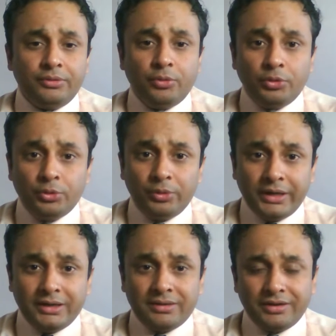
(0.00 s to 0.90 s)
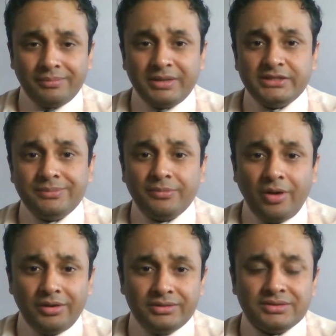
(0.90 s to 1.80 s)
Good to Great written by Jim
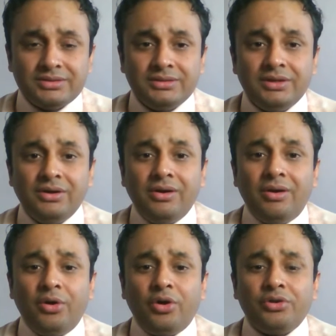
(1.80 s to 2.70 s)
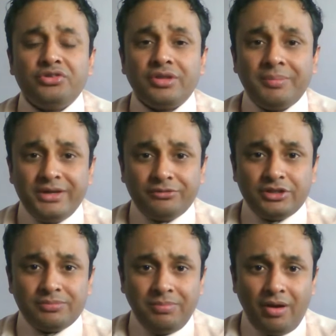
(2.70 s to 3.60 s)
Collins, or summary of
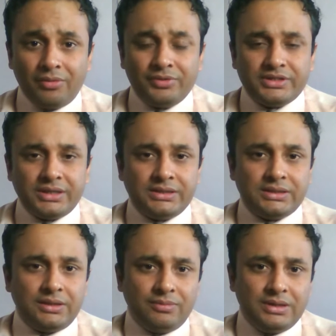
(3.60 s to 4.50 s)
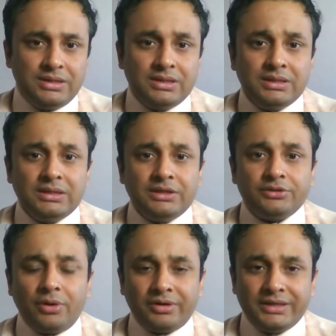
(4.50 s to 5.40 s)
this blog which I covered
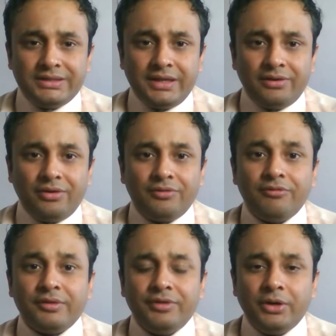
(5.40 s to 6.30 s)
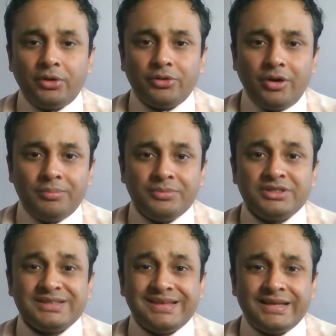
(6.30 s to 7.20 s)
is already there on
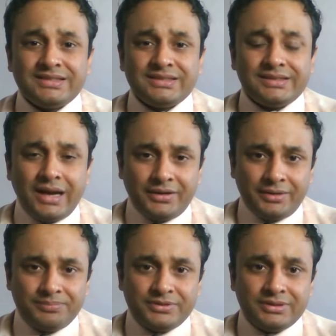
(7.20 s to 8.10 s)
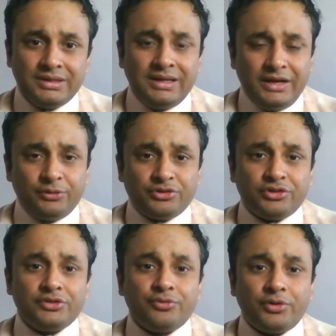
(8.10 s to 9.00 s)
wikify.com/startups, and you can
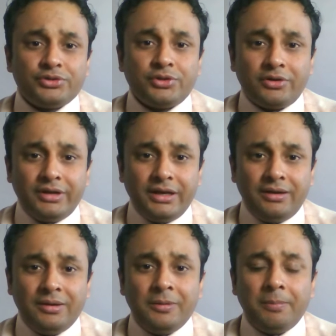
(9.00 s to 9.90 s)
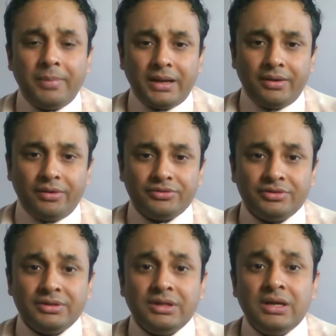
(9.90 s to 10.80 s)
search for Stockdale Paradox.